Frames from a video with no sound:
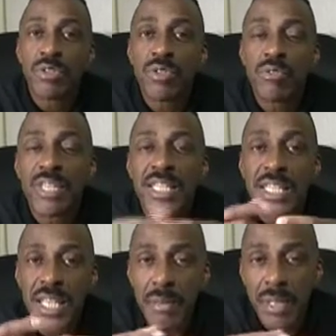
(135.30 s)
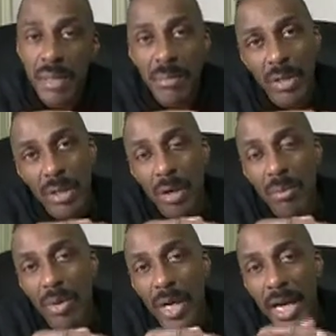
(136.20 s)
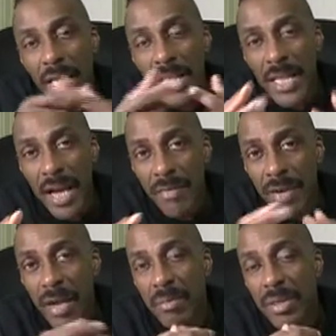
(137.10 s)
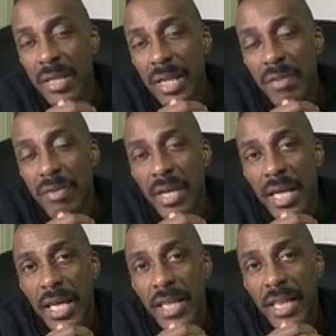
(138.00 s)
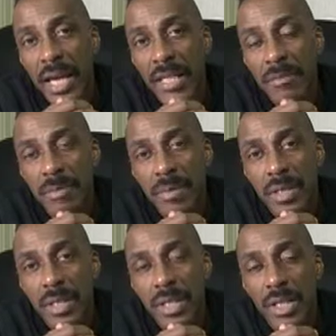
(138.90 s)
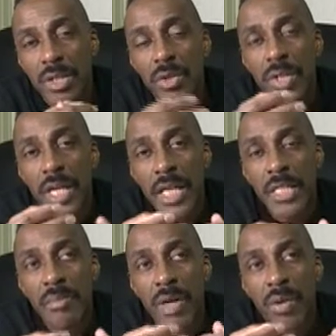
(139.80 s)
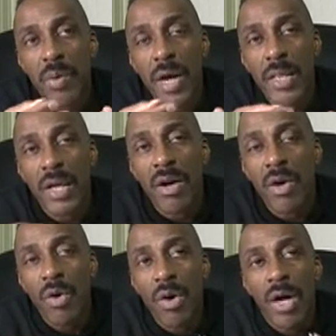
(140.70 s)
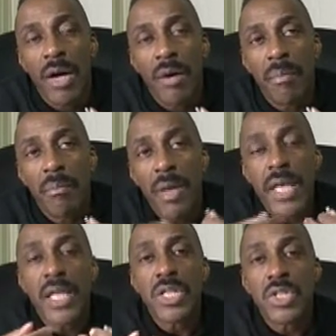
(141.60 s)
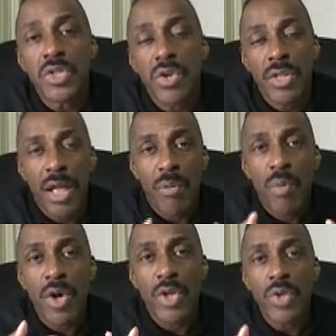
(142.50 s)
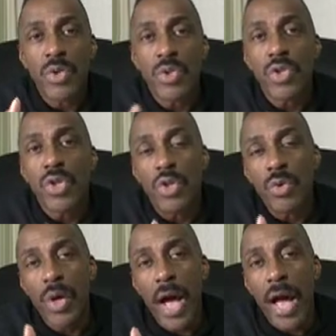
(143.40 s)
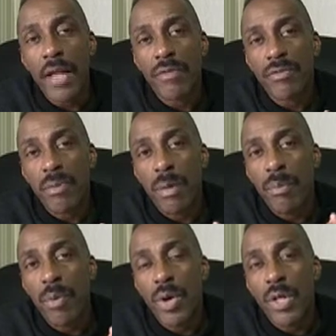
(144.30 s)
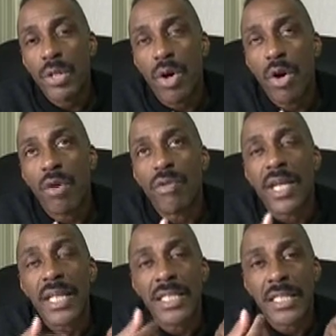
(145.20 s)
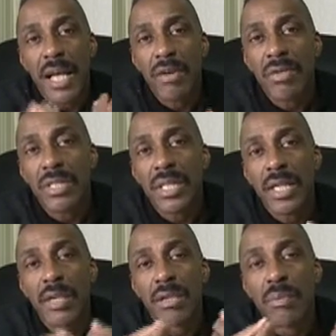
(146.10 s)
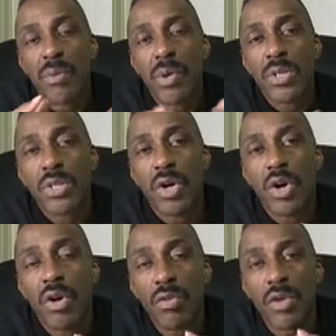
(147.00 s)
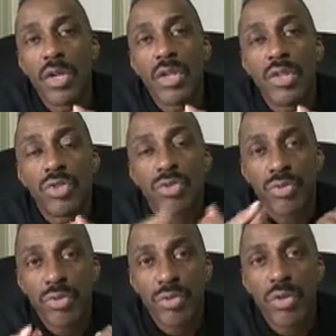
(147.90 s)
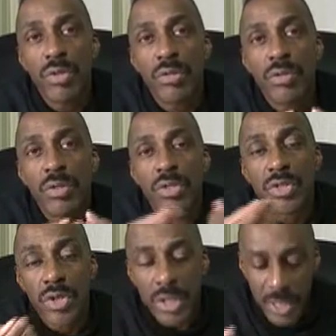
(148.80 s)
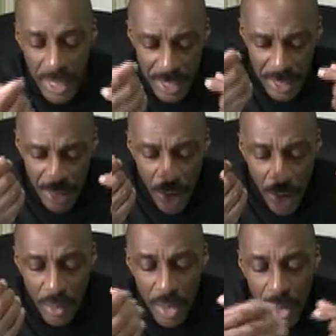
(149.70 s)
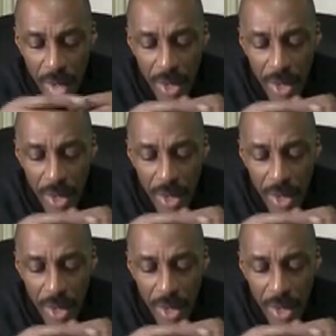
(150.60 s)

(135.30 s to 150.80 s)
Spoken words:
something similar but a lot more in-depth, I believe, in that you need to be aware that making sure that what you do, you act from a point of integrity, in the point of truth, justice. Don't